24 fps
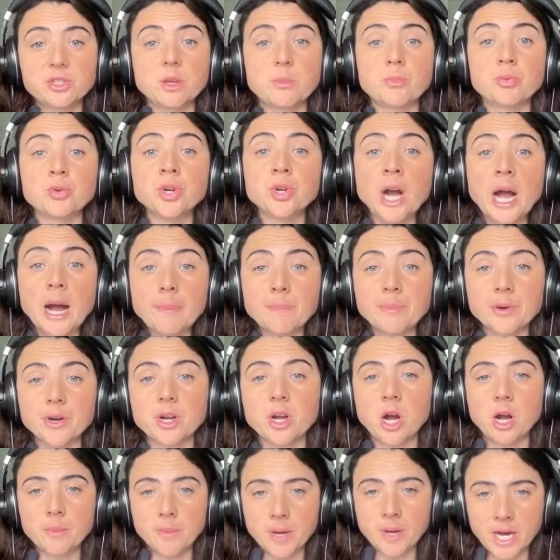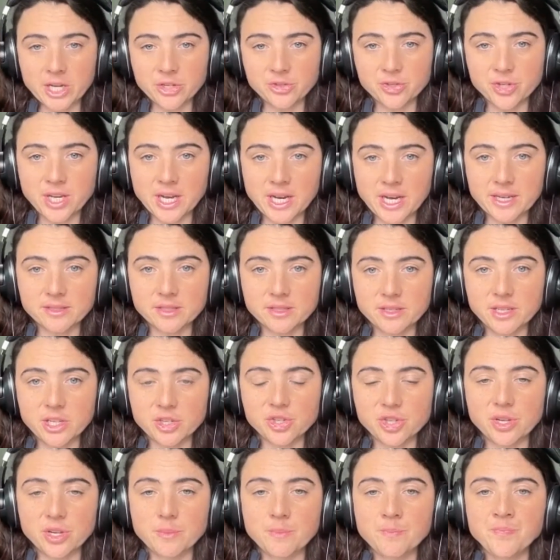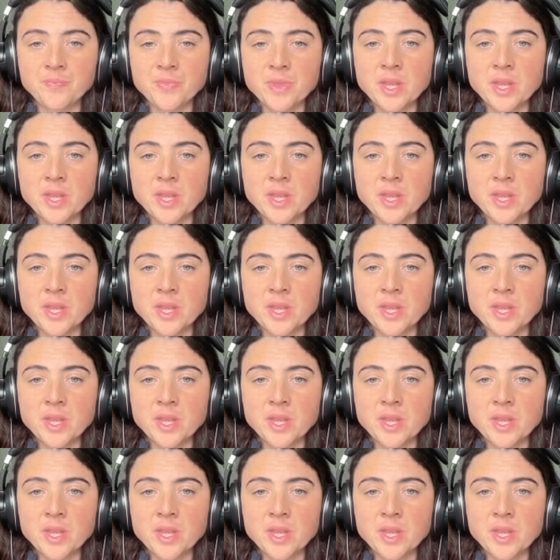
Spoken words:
the proper carbohydrate oxidation.